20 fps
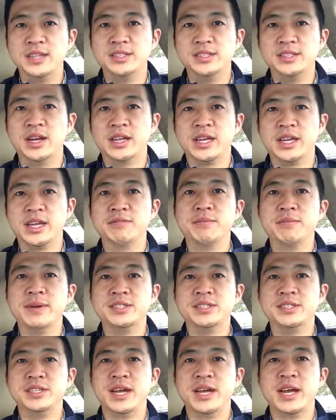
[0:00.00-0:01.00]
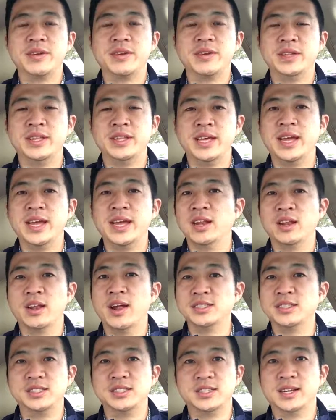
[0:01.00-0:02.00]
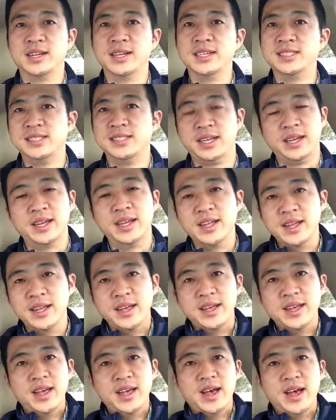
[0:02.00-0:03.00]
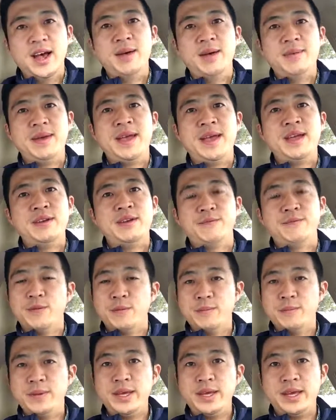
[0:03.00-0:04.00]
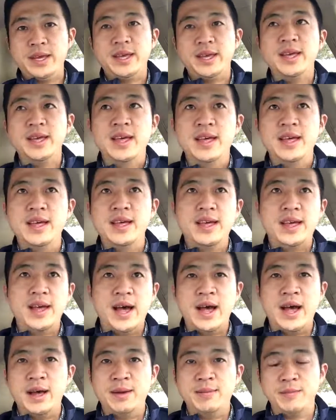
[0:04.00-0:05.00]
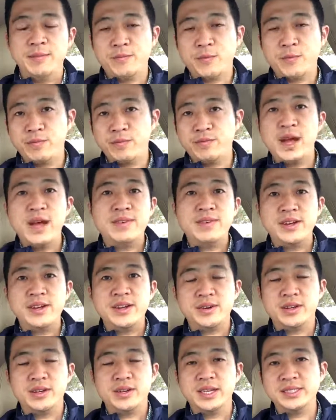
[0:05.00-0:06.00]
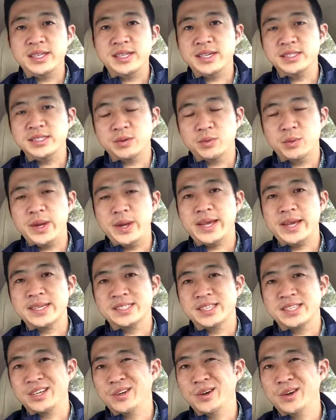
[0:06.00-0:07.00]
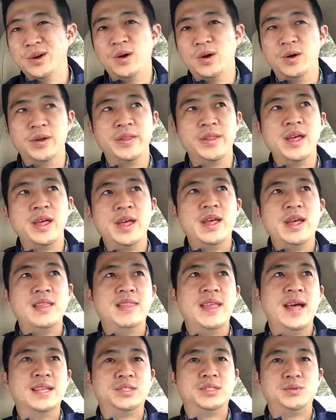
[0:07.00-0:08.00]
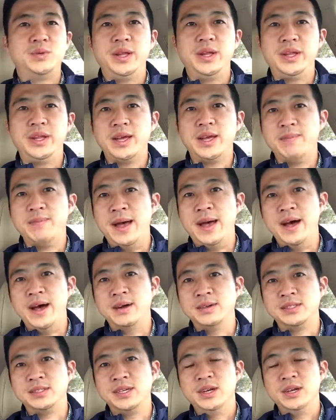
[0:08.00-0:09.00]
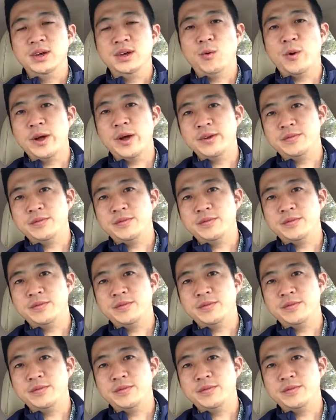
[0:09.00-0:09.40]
all the information together at the end and launch the listing. And for me, for 500 listings a week is the goal. That's really about one